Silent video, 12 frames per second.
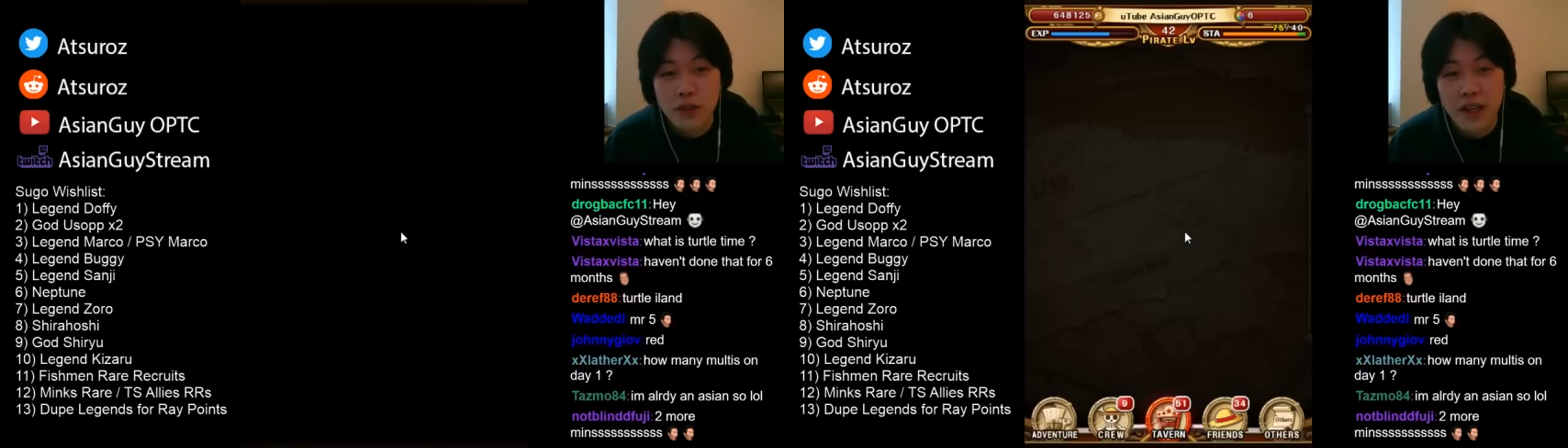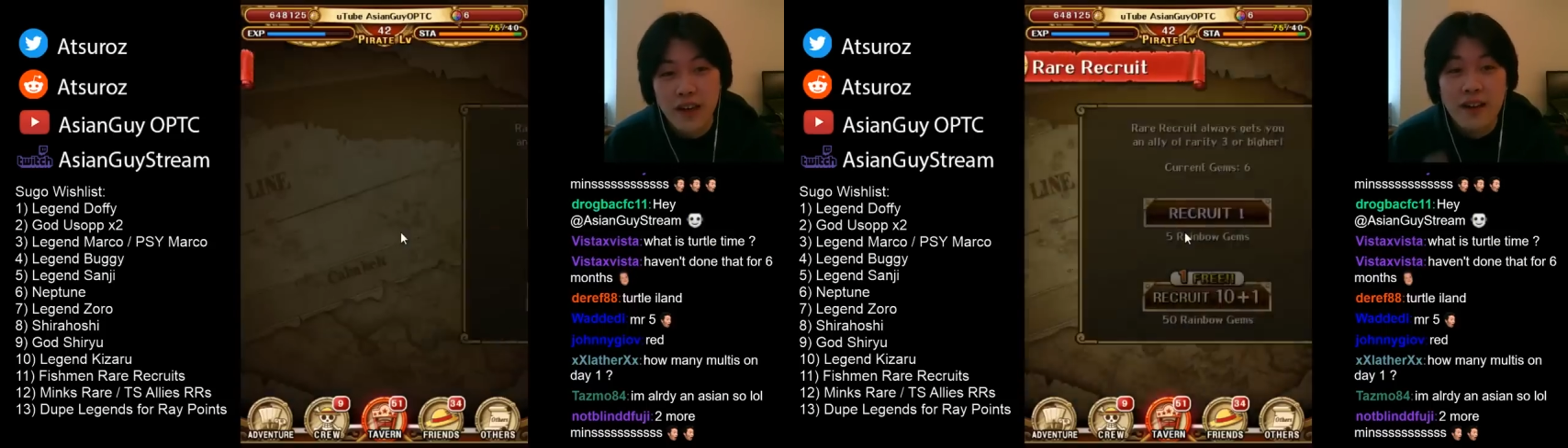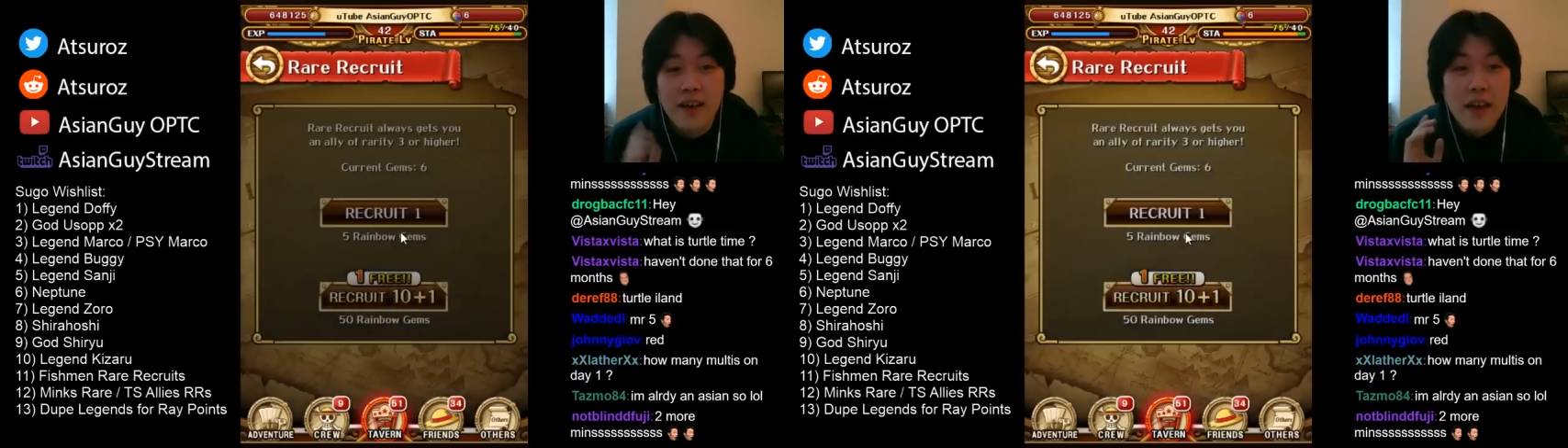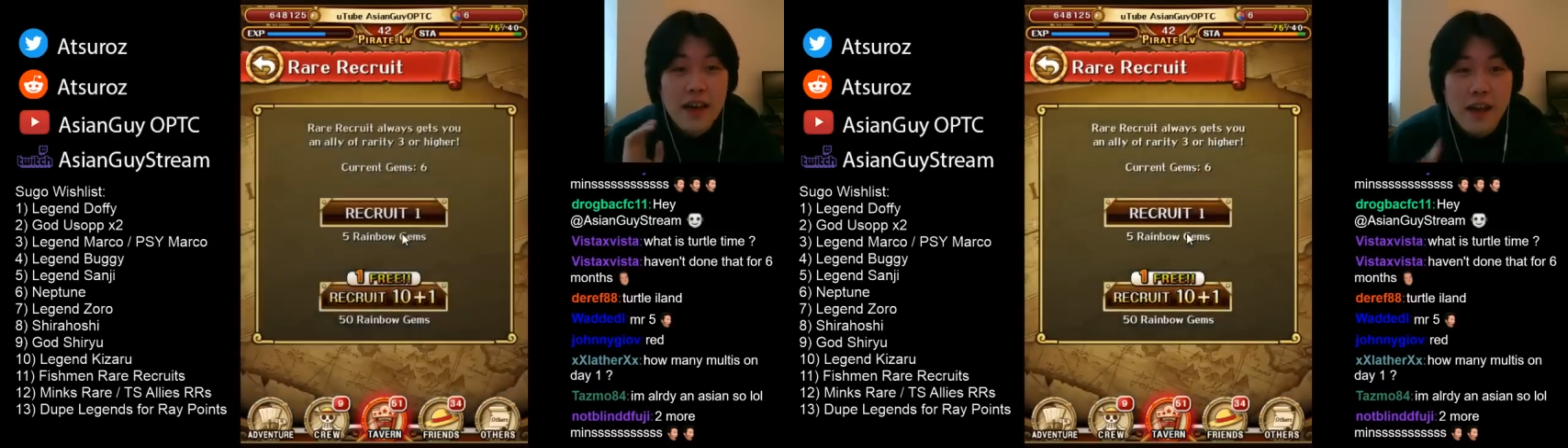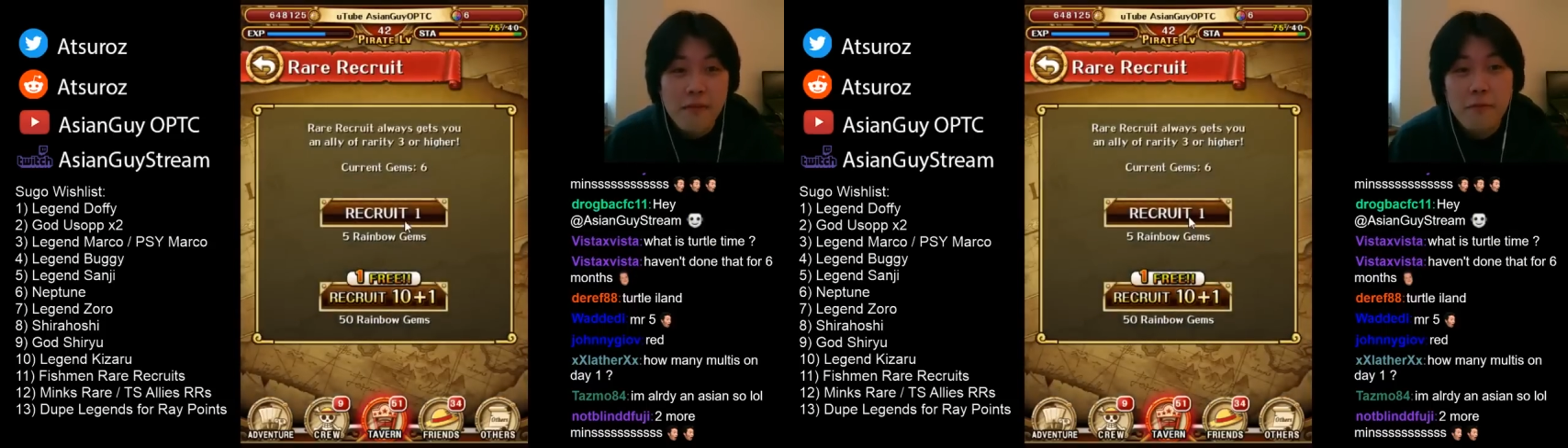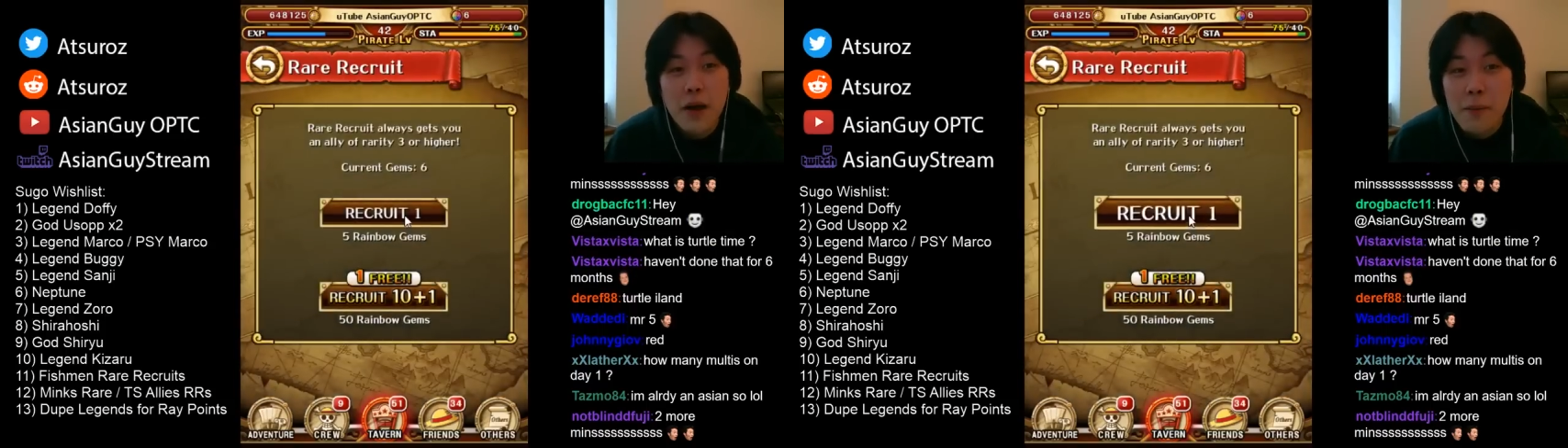are.
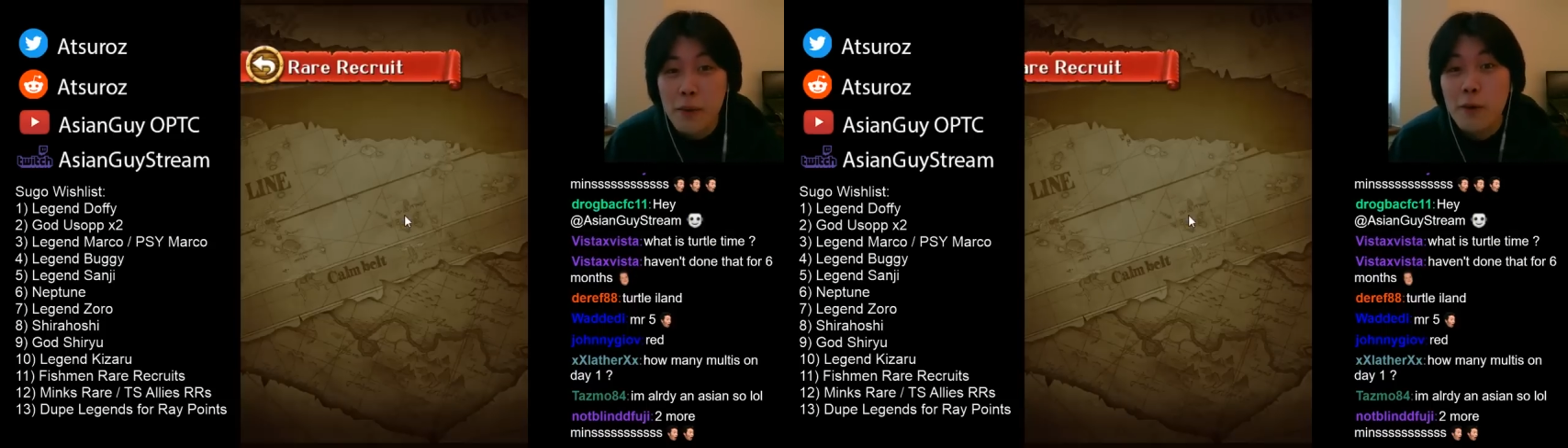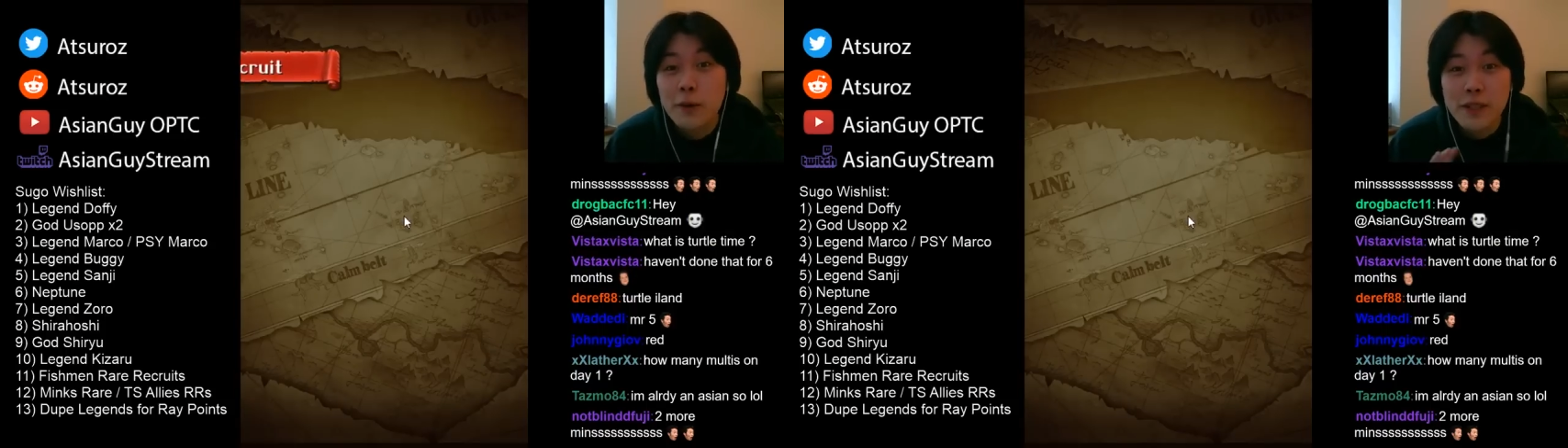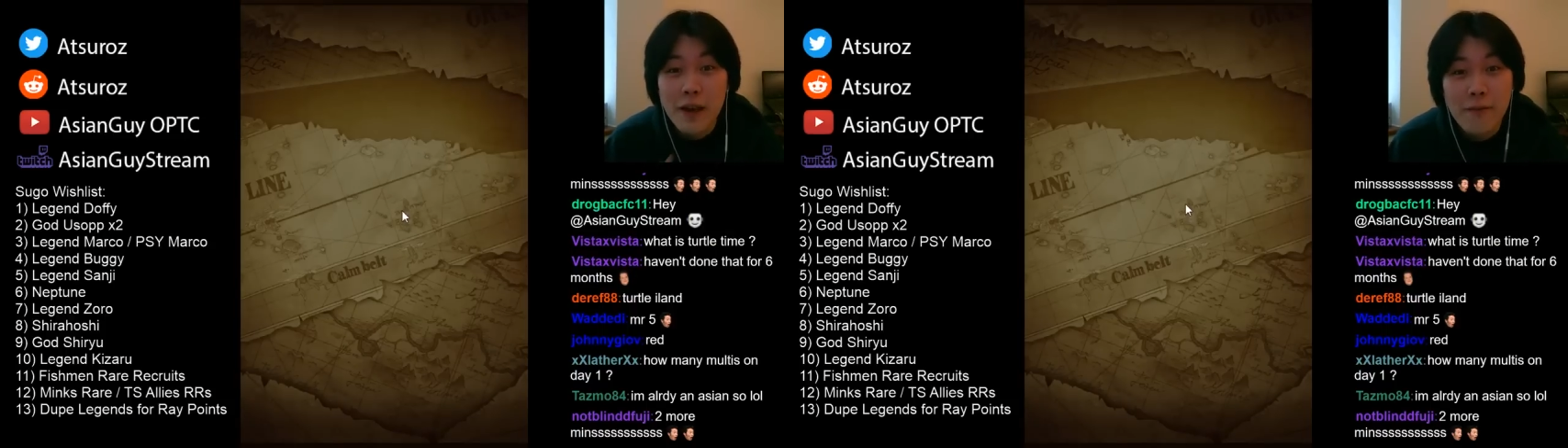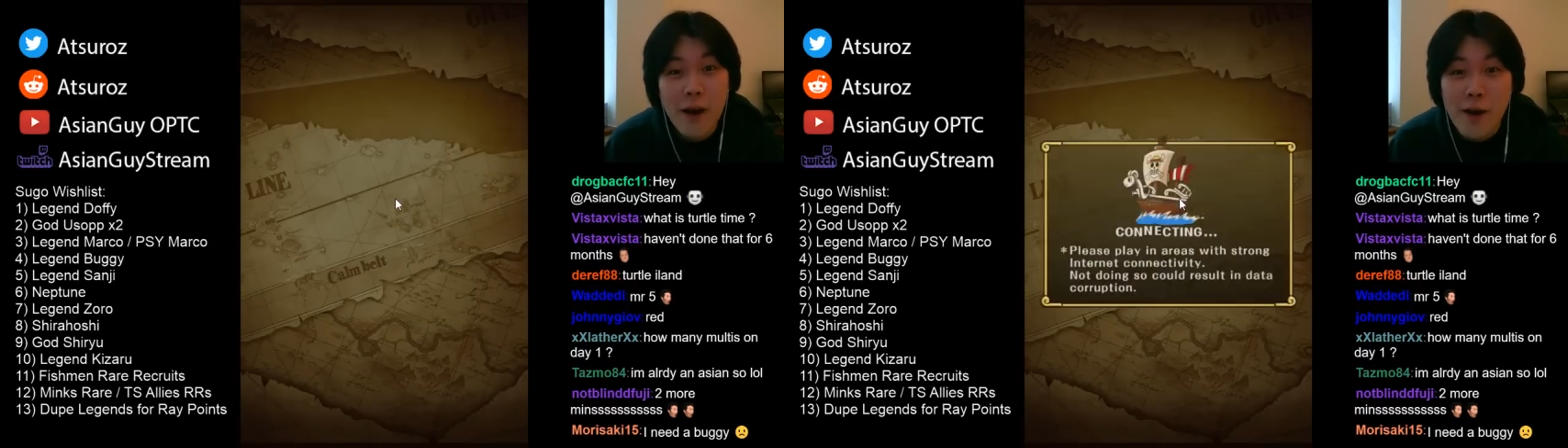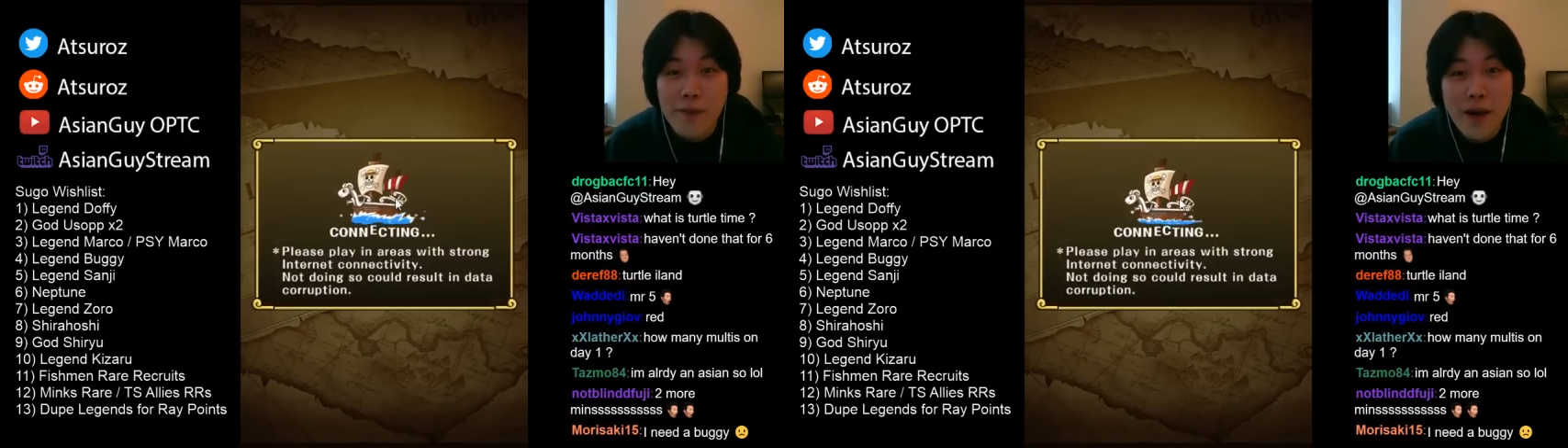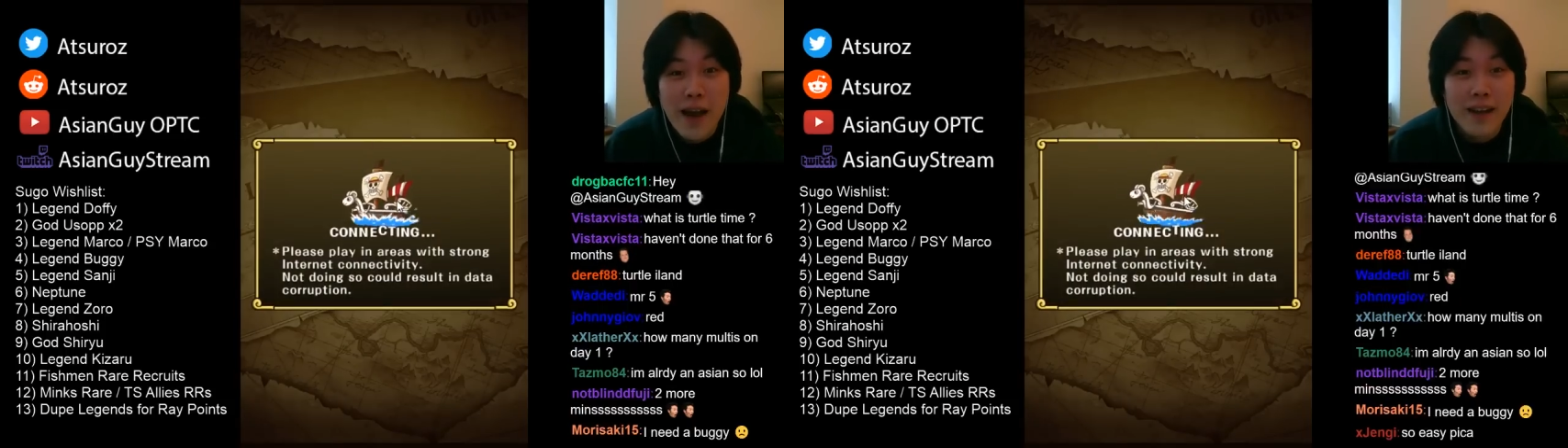If my pulls are
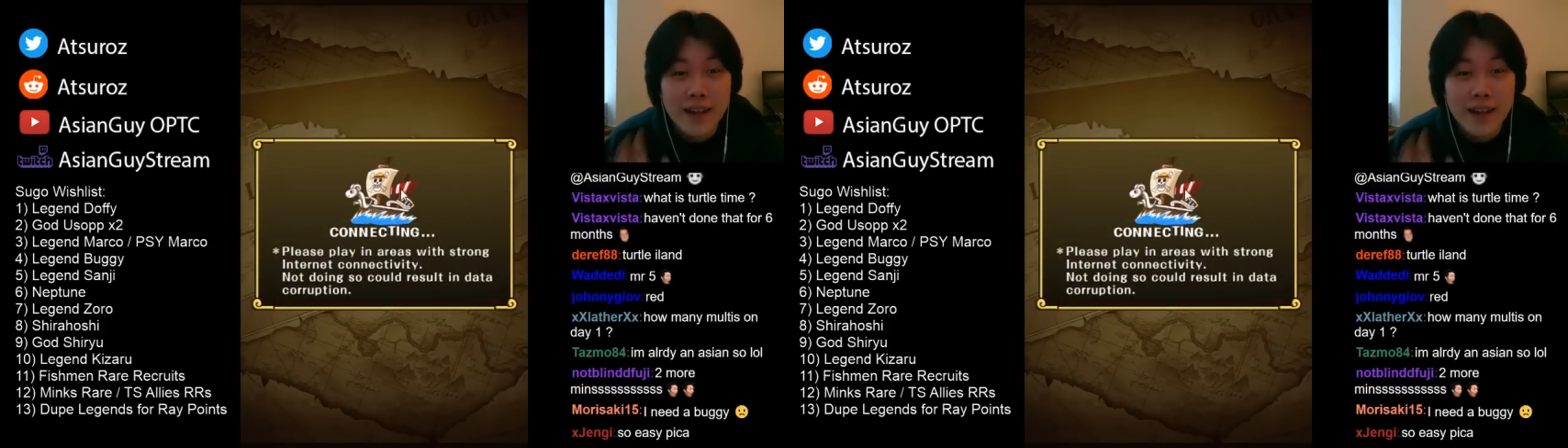very bad,